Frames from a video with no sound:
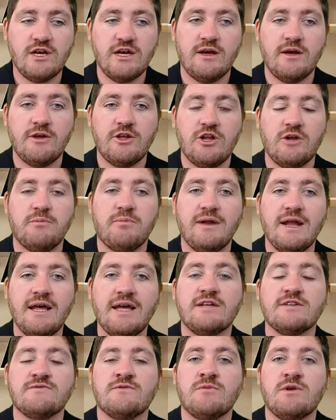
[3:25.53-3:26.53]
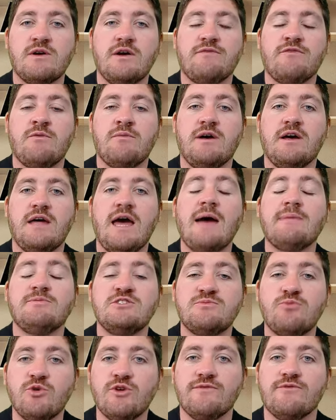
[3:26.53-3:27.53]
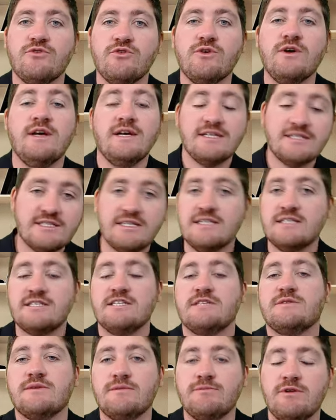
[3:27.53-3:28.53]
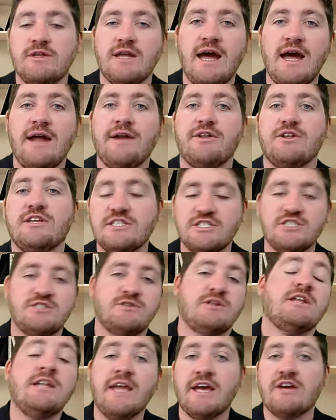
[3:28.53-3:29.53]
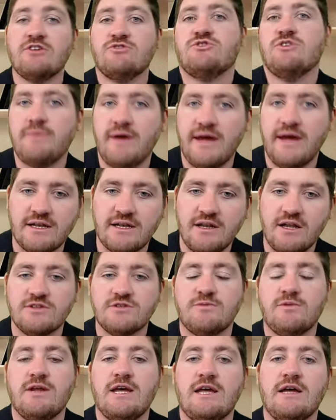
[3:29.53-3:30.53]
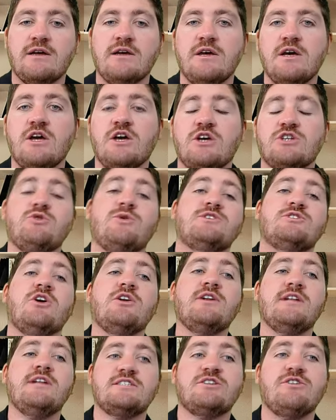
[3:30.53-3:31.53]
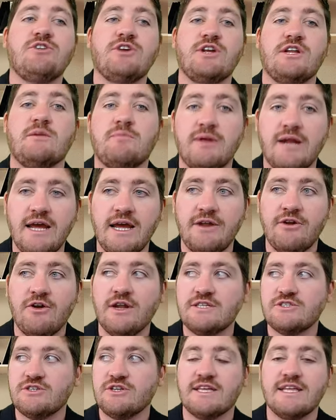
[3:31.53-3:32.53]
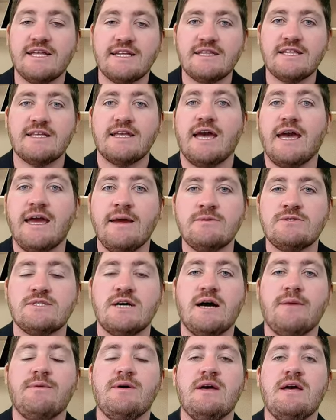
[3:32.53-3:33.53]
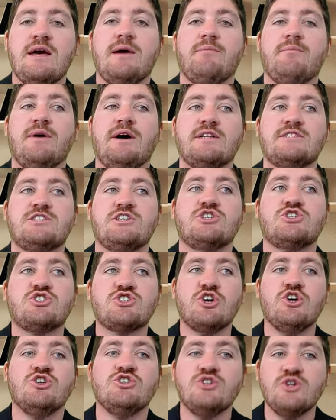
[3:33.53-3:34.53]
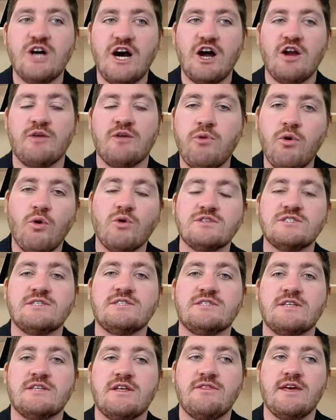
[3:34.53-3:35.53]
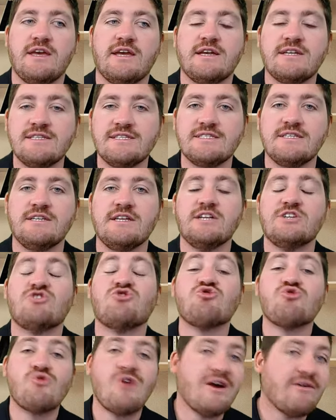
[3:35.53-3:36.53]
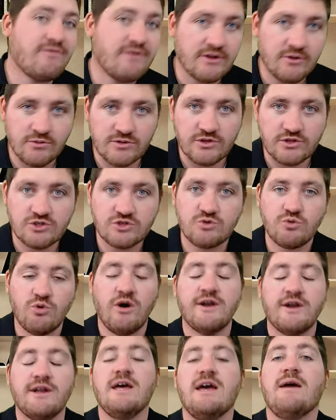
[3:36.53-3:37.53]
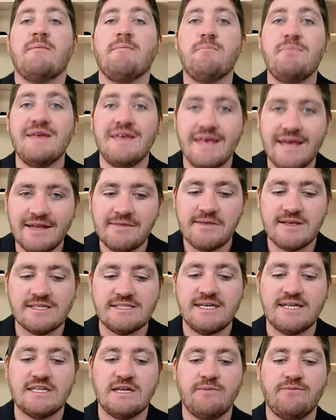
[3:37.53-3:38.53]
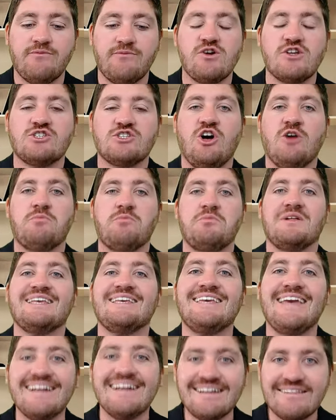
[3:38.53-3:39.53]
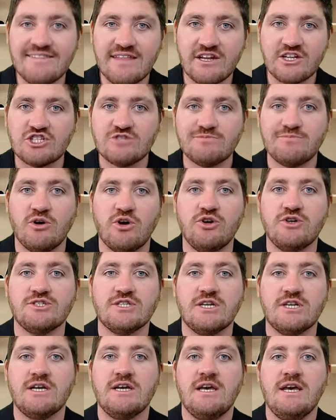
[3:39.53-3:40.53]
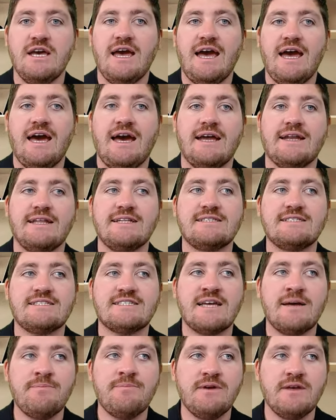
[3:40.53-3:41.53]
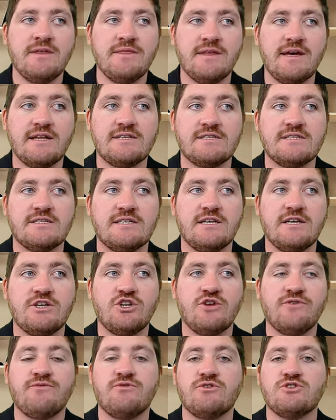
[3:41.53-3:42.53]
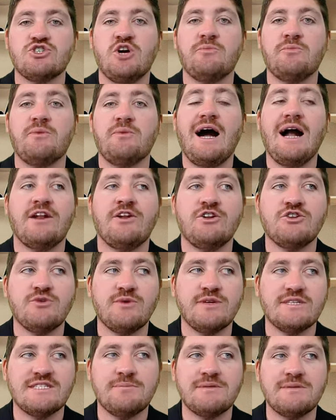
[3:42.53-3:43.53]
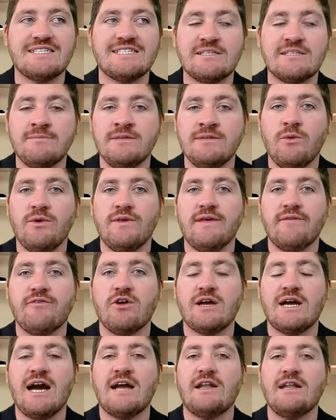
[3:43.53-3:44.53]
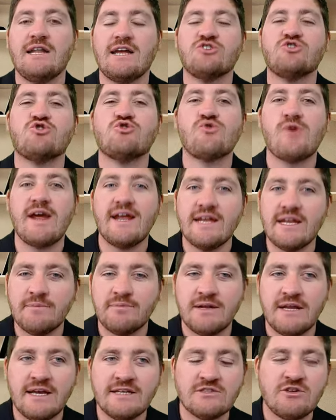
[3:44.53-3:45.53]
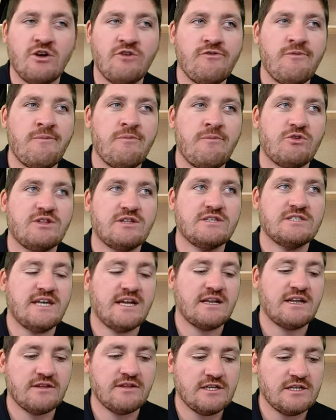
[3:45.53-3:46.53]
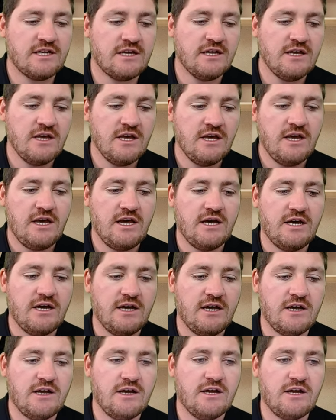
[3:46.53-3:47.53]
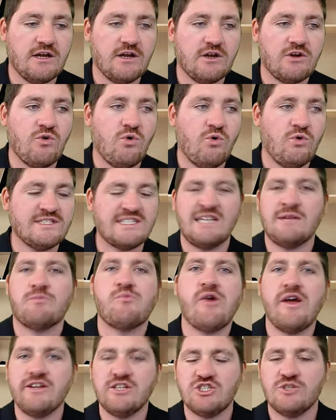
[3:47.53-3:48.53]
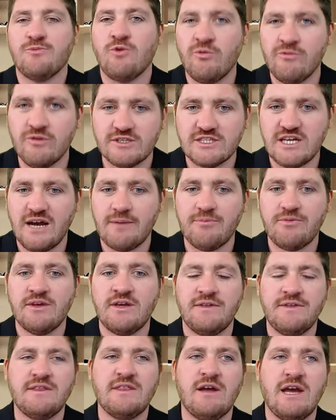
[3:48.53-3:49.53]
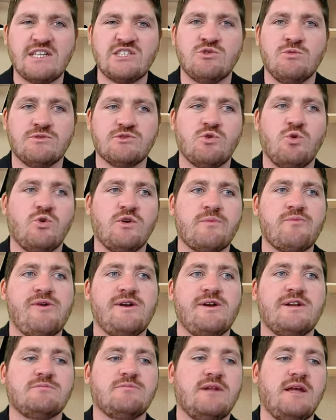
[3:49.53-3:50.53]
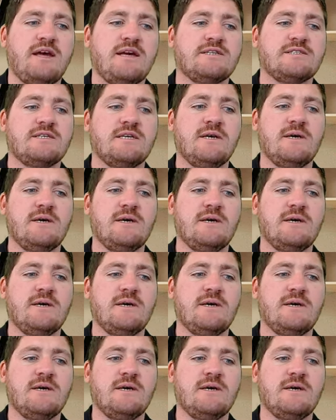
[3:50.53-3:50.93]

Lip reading: you know, players from an absence point of view since he's been added. He's just an extra backline player. So he's not necessarily going to play, not necessarily going to get the game time, but it shows you how important they consider traveling with the squad, being in the setup, for example, and getting that exposure. And it's something that, you know, for example, Ireland are doing something similar where they've got kind of like training players. Can't remember what the exact call it's like an apprenticeship almost type thing. I think they actually almost called apprentice players.